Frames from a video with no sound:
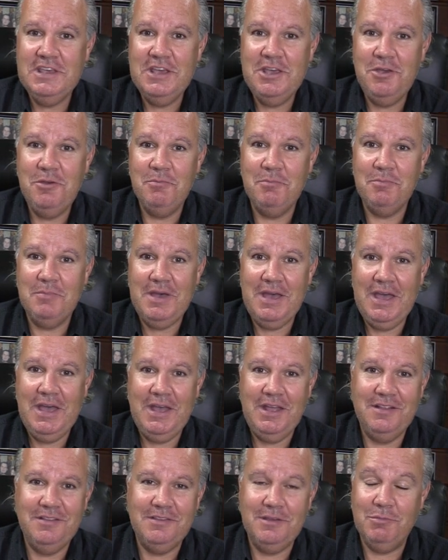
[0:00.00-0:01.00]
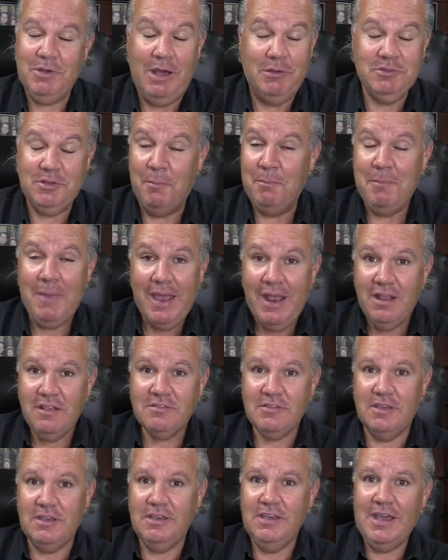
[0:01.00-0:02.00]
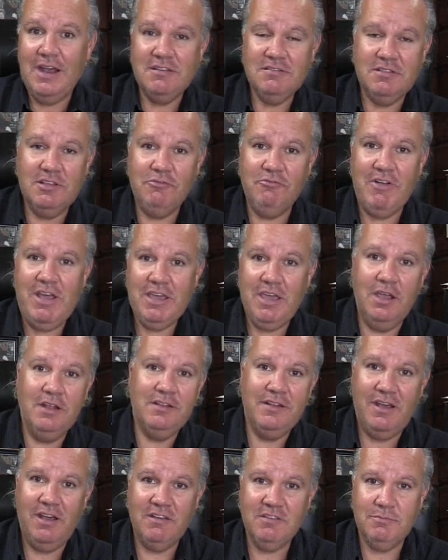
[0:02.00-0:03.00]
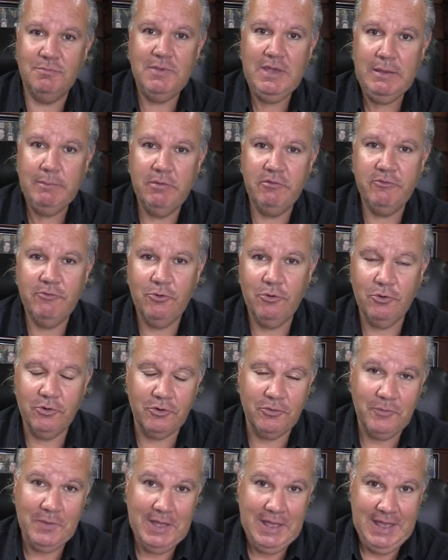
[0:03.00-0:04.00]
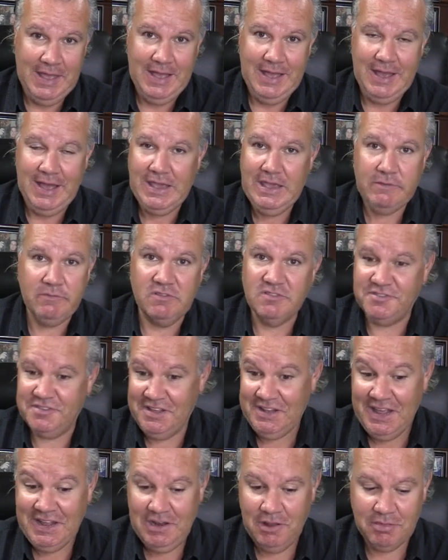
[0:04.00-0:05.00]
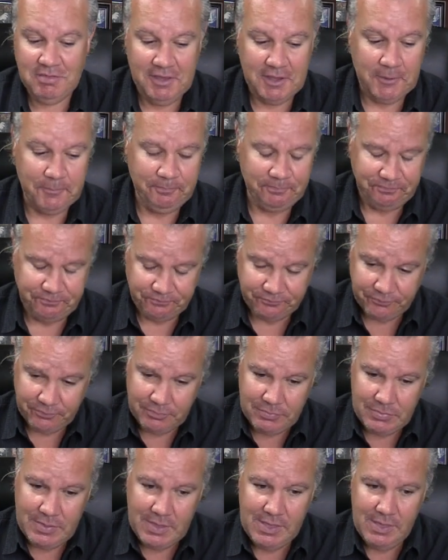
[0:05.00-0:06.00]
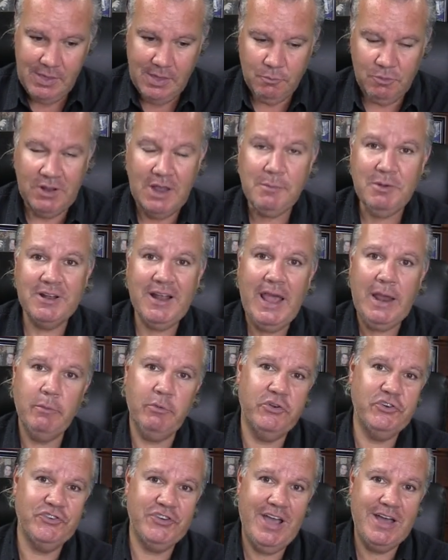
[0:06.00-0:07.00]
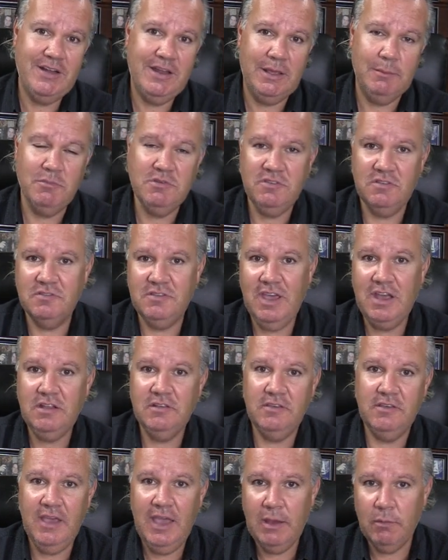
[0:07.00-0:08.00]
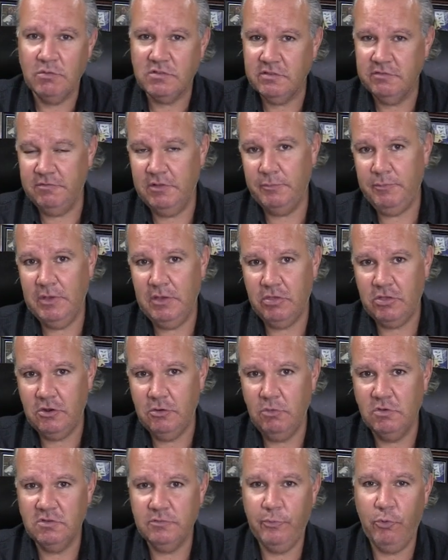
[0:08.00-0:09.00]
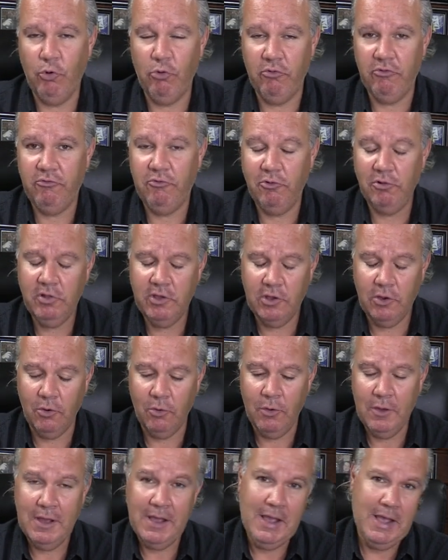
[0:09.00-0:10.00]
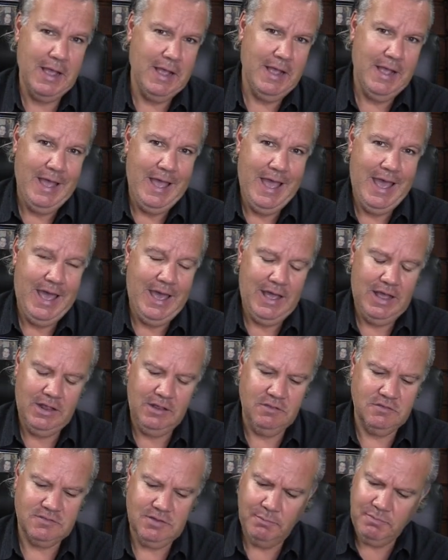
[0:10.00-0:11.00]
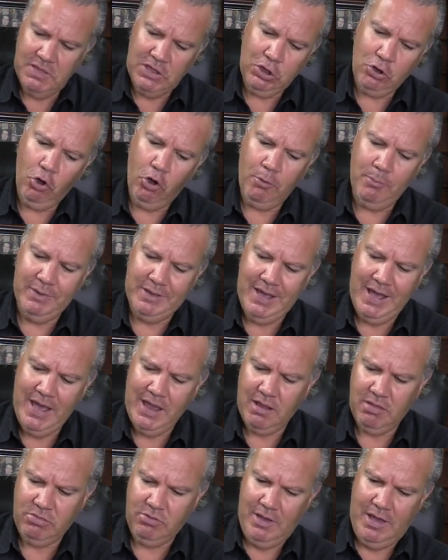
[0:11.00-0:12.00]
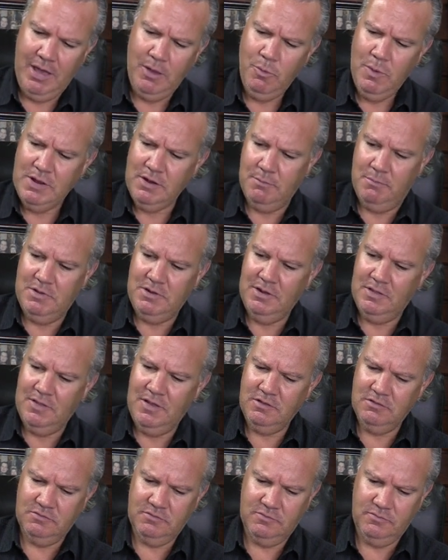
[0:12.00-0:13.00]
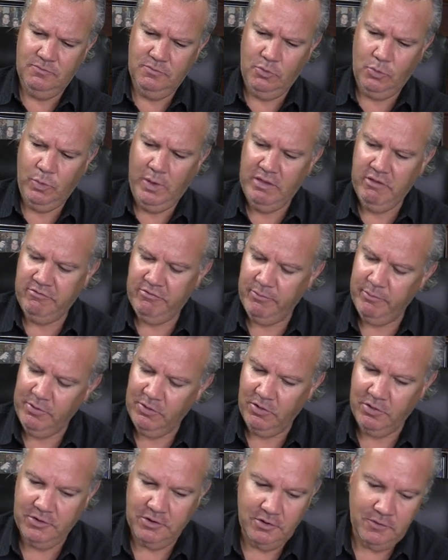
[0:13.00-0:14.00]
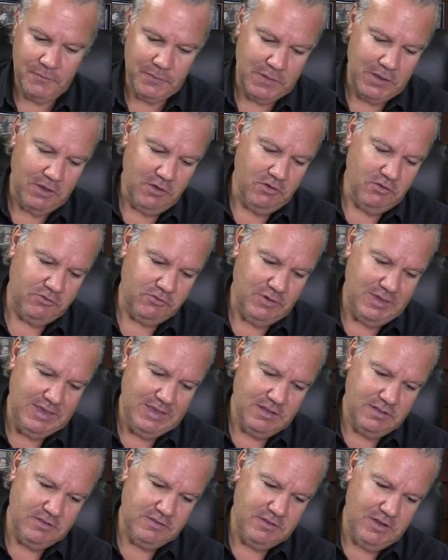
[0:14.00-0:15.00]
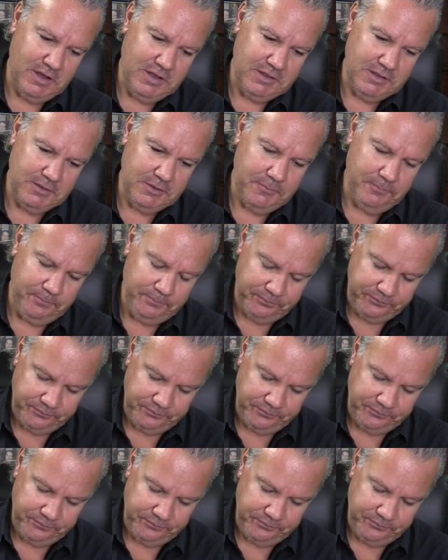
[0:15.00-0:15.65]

him and I was amazed that he actually recognized me before I even said anything. And when him and I were chatting, Mrs. AT8 was flipping through his portfolio and something caught my eye. I thought, ah, wait a minute, that's quite familiar. So he had done